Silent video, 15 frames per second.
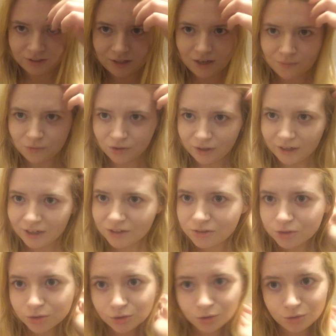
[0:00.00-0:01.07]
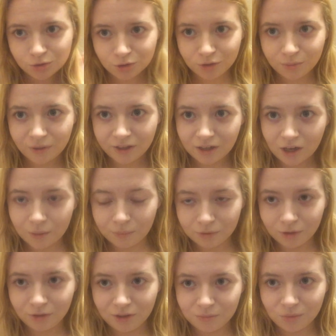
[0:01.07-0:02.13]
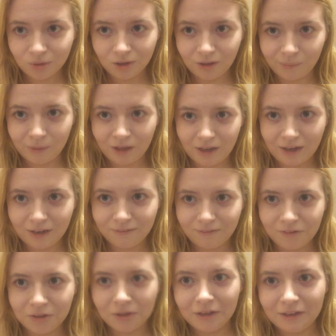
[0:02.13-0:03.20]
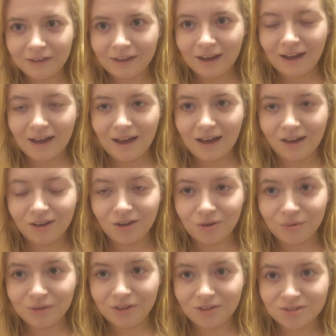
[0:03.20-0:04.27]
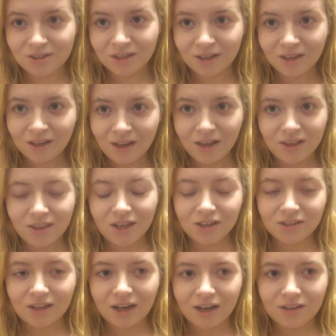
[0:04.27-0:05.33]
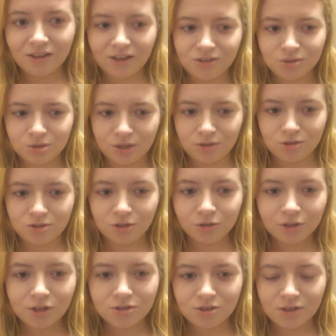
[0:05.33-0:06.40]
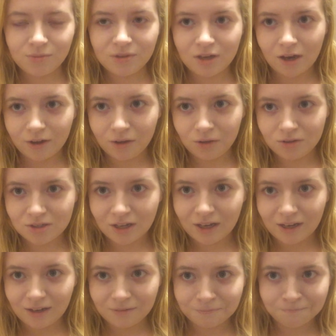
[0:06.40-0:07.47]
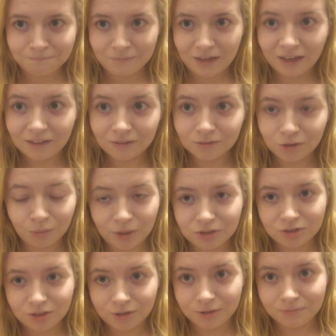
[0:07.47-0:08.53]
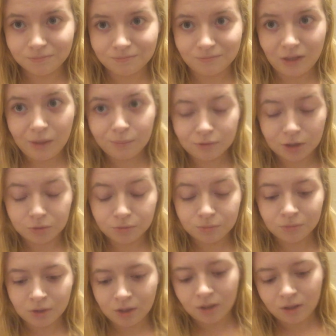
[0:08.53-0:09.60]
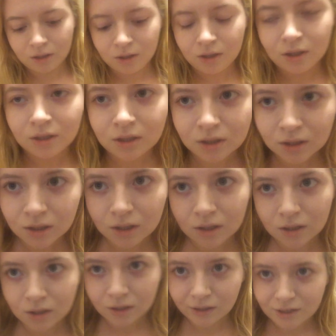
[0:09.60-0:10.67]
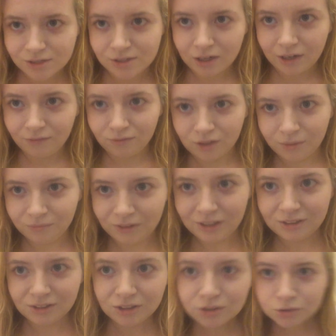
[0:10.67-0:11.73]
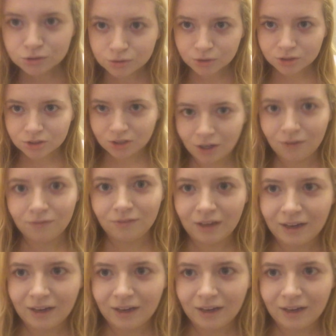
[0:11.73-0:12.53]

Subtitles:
get more into YouTube, like uploading more, but I feel like I always think that and then I just get so lazy because I don't know what to upload aside from like the usual stuff